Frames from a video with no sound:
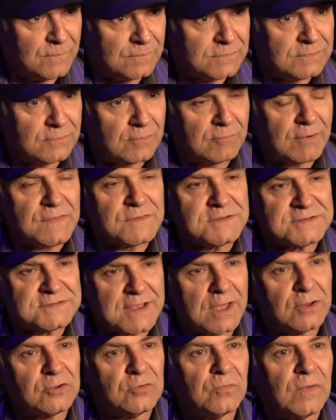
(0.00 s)
to get the
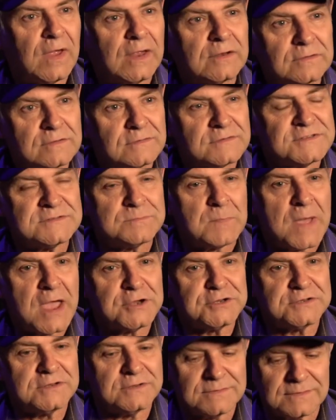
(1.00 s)
sound effect and
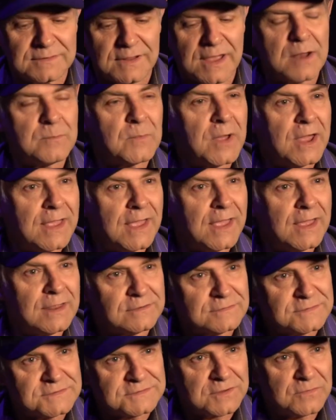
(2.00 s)
smashed it and cut my
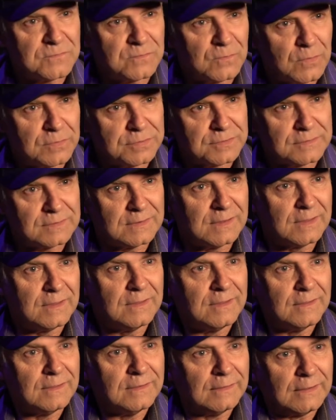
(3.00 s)
hand and so forth.
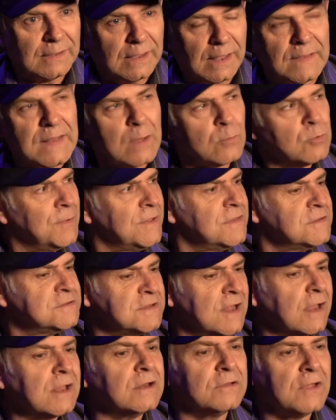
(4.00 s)
And that would be the
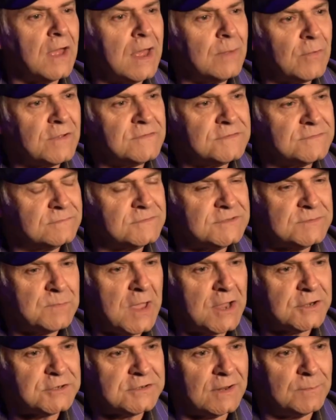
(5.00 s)
second time I
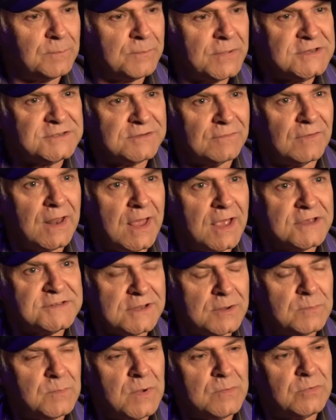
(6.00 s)
smashed a piece of glass.
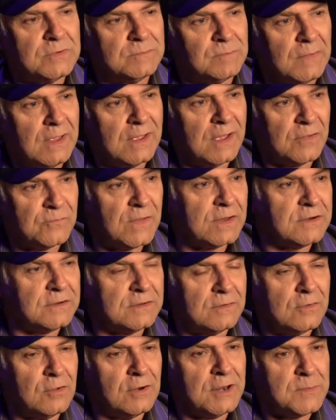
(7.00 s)
I remembered I found
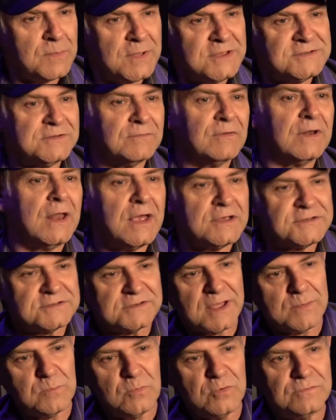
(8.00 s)
an earlier piece of glass
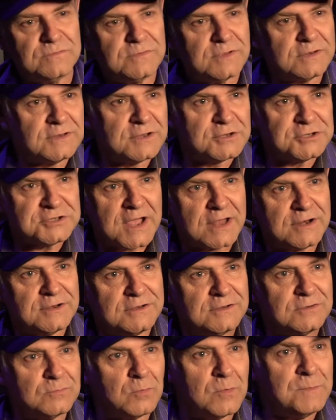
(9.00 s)
and I moved it and it
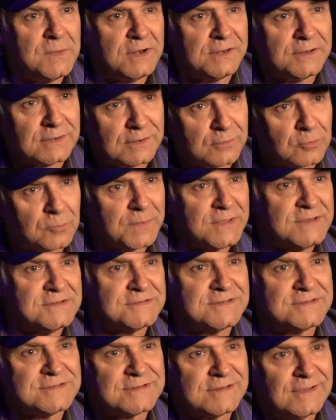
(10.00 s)
shattered into a million little
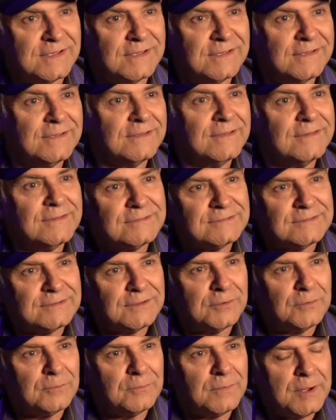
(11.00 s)
pieces.
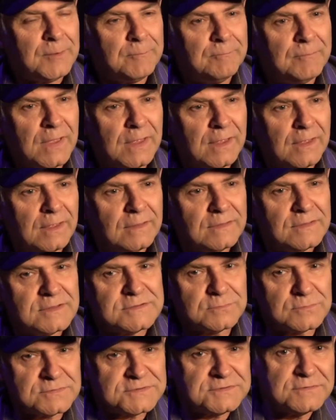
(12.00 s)
So
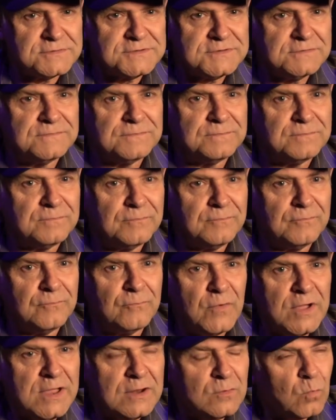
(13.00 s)
there's all sorts of
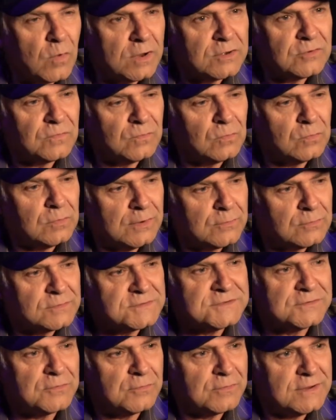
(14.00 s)
weird and wonderful little
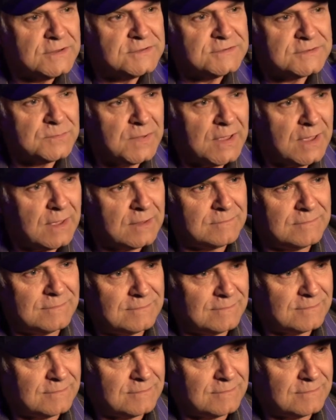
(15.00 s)
stories about